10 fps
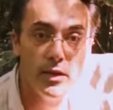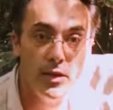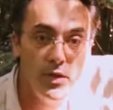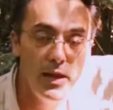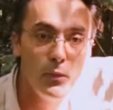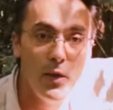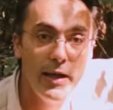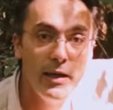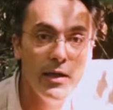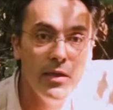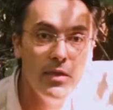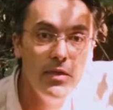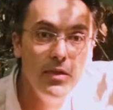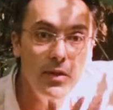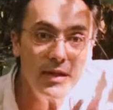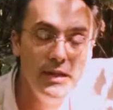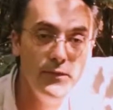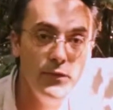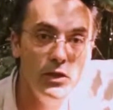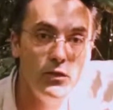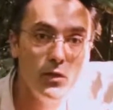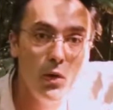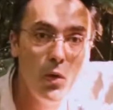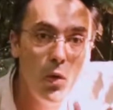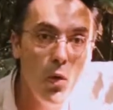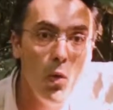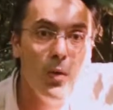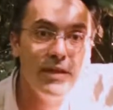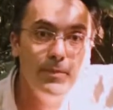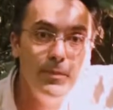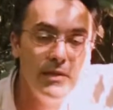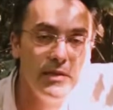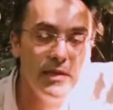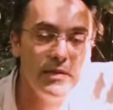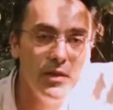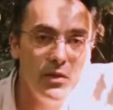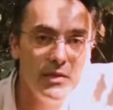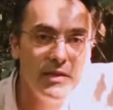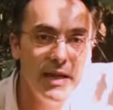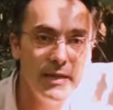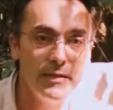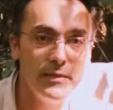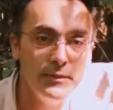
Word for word: and that way the individual always persists on site.